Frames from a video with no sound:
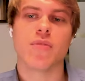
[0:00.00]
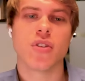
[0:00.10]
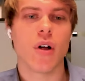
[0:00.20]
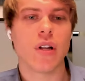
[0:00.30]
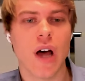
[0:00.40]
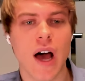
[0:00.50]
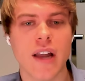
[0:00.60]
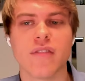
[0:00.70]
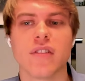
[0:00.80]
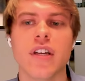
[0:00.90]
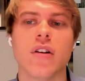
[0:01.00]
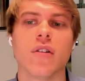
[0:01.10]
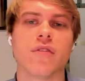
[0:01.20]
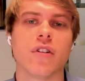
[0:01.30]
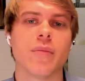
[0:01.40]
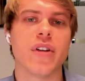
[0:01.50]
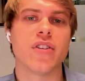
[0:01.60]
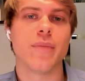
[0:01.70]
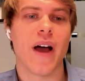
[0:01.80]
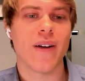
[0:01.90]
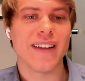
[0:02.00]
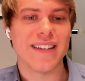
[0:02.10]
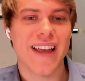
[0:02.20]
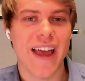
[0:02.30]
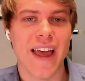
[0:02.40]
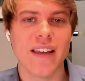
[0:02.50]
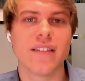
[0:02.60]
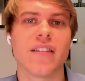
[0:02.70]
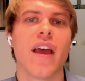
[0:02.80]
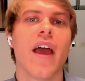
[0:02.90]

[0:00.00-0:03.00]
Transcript: So a lot of legal verbiage about intent,